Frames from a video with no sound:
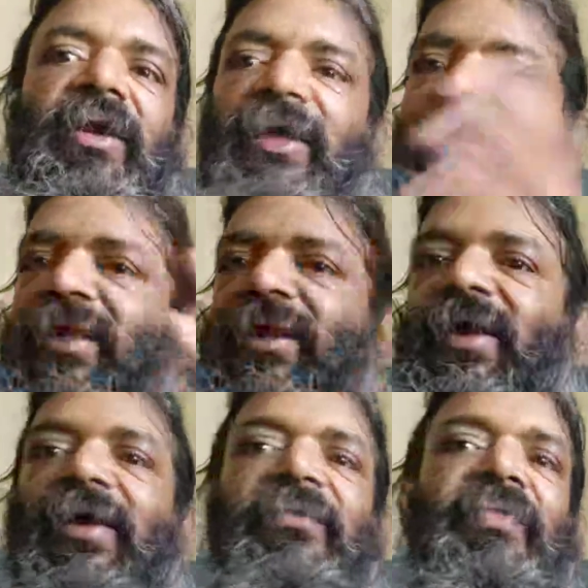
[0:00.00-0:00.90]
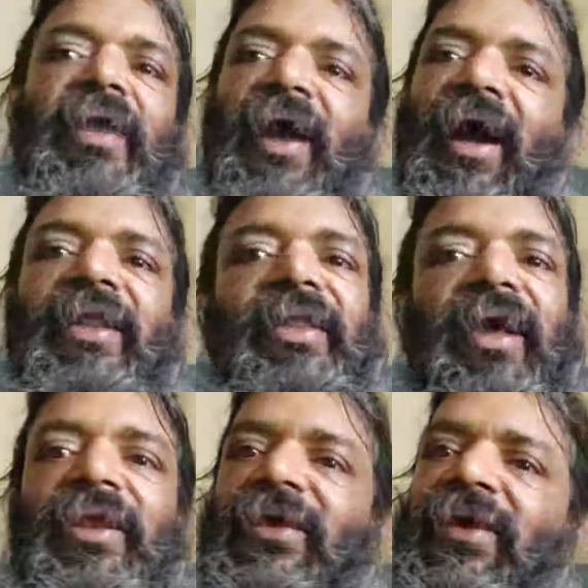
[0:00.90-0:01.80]
d theta, and
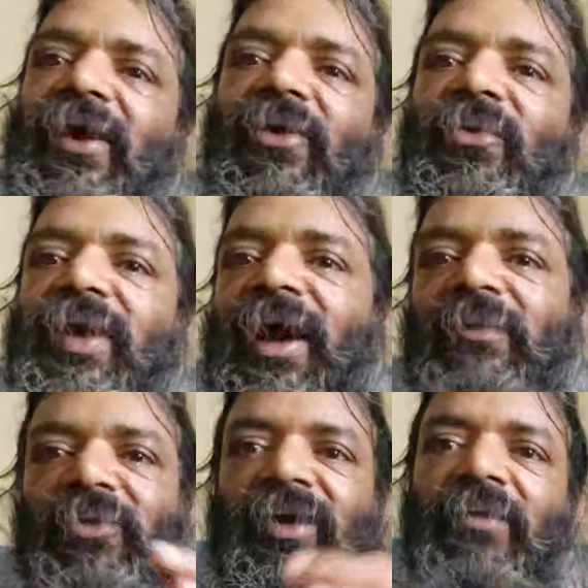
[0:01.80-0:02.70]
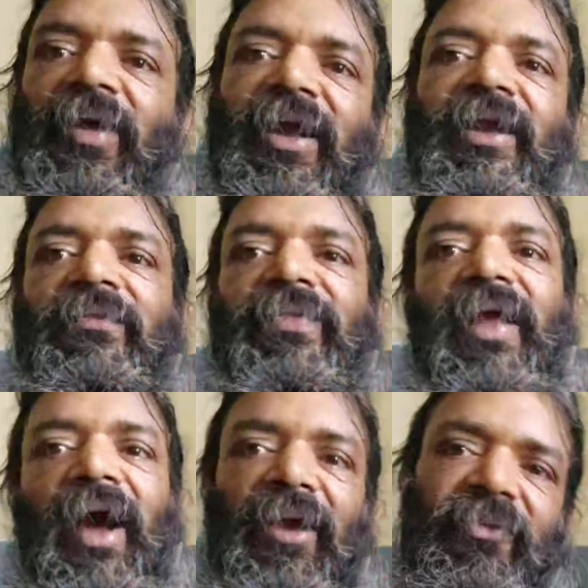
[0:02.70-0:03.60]
then we have to double it,
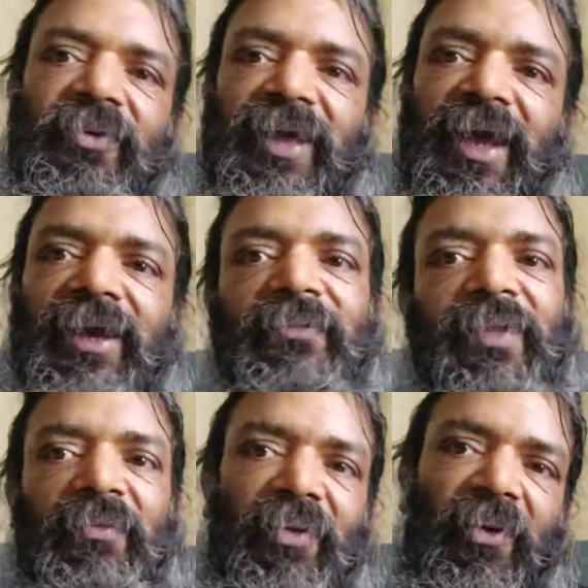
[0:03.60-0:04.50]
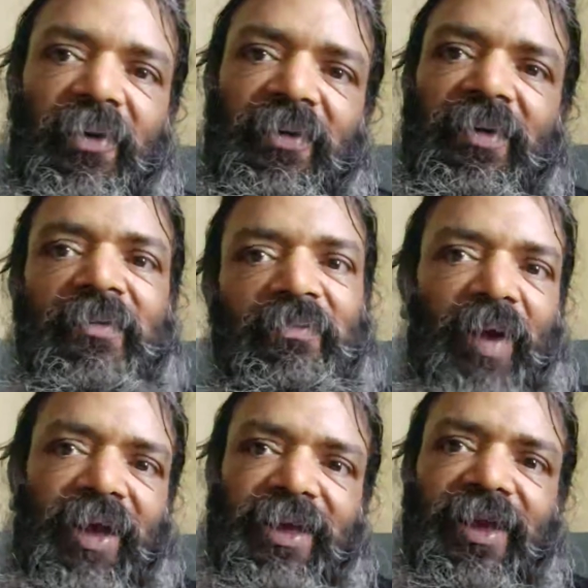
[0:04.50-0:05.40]
and we get 4
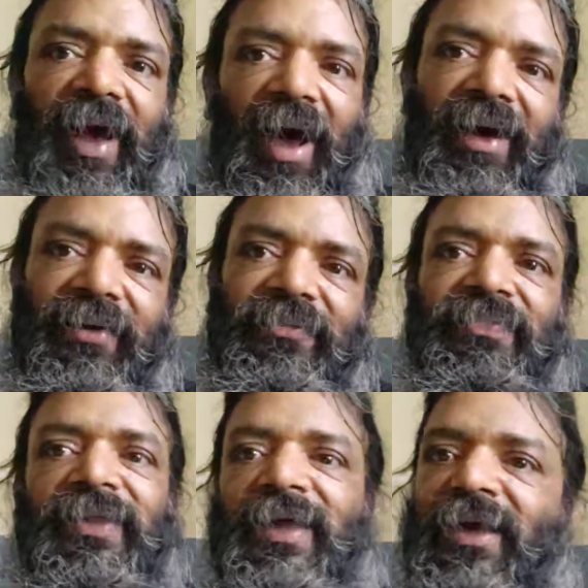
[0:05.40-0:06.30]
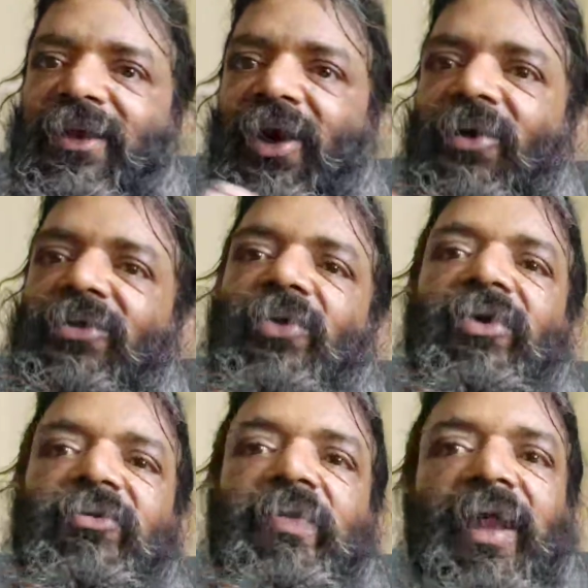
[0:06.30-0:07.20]
pi r. Now
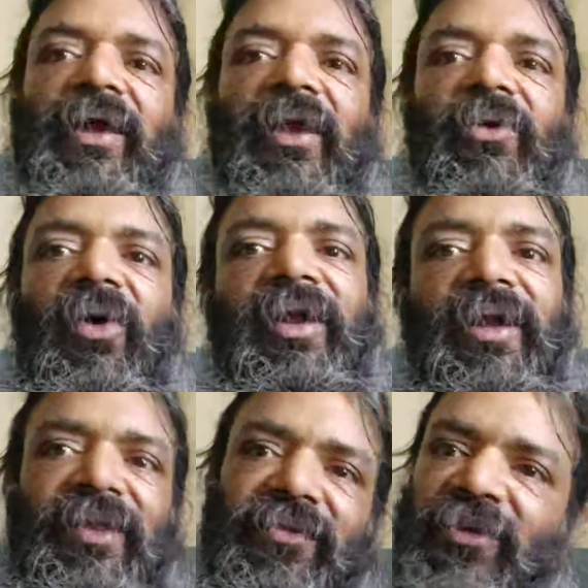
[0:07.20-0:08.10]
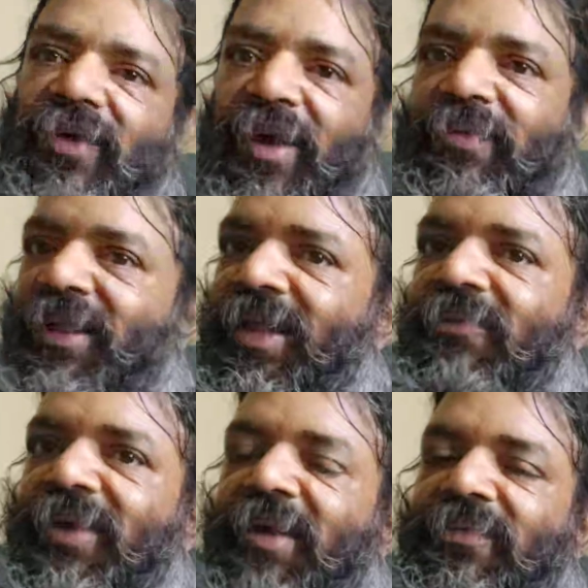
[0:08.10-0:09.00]
through a spherical coordinate, this is
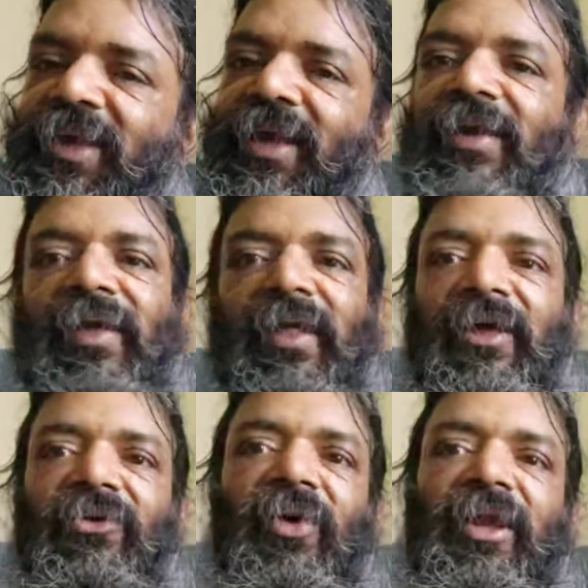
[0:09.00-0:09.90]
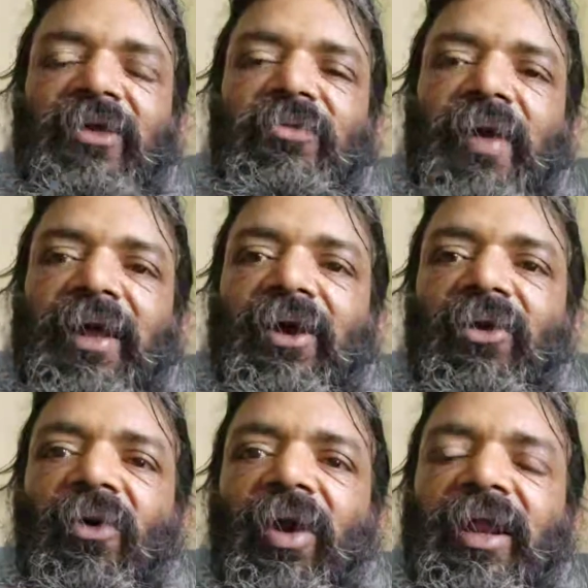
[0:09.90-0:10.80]
everything we have seen. So in a
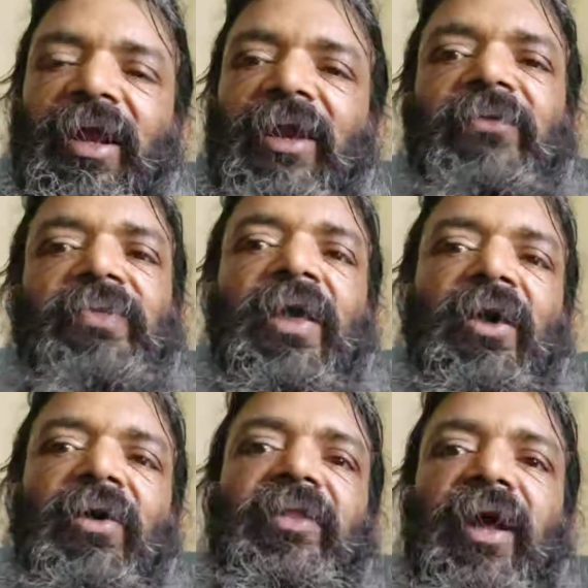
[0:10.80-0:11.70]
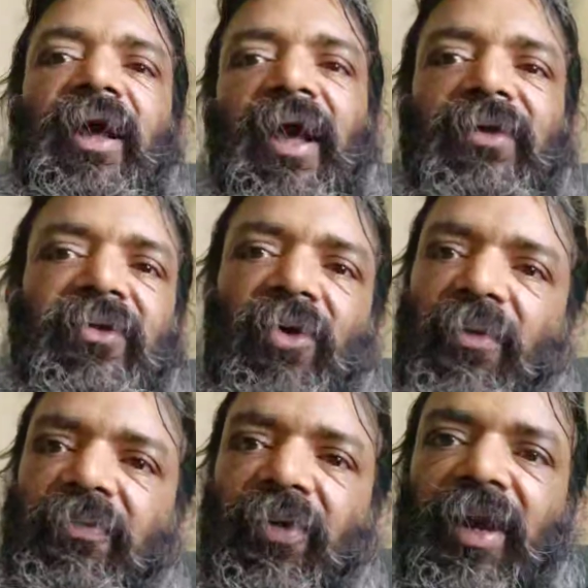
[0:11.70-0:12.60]
spherical coordinate, the x
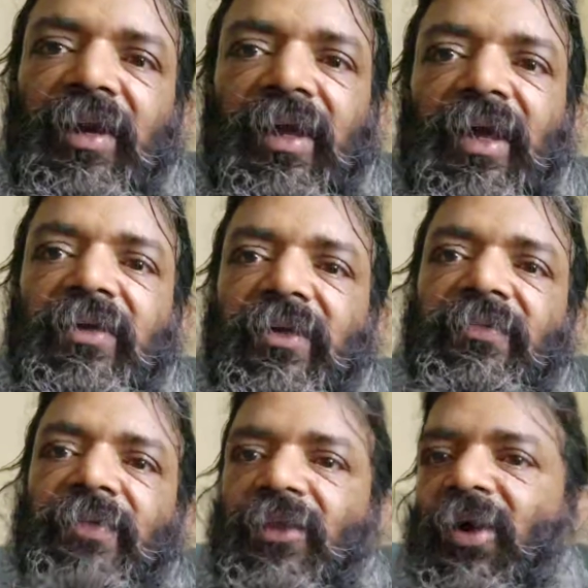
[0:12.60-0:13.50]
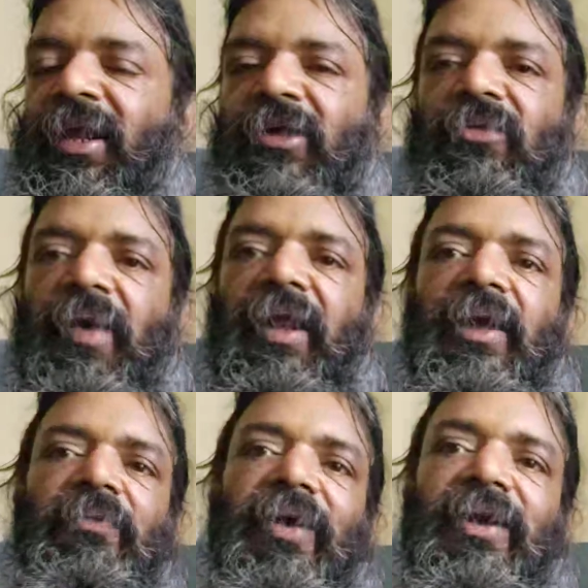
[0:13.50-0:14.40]
component is, now in a sphere,
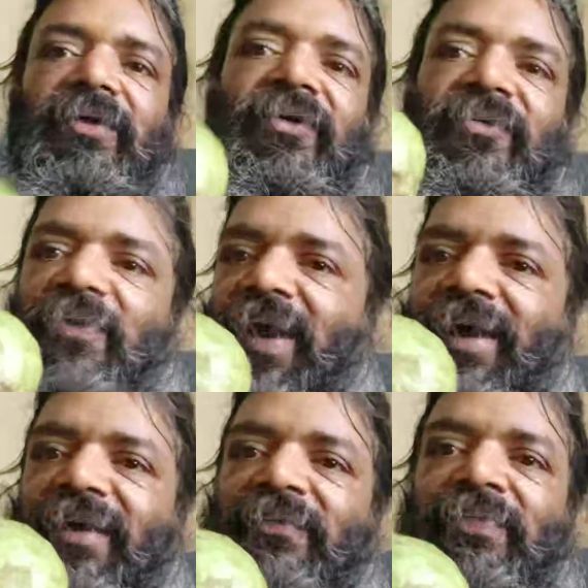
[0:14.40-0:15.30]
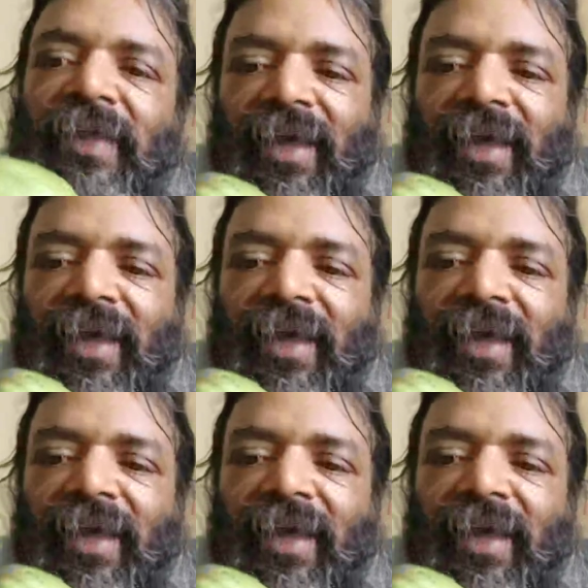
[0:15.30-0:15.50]
if it is a sphere,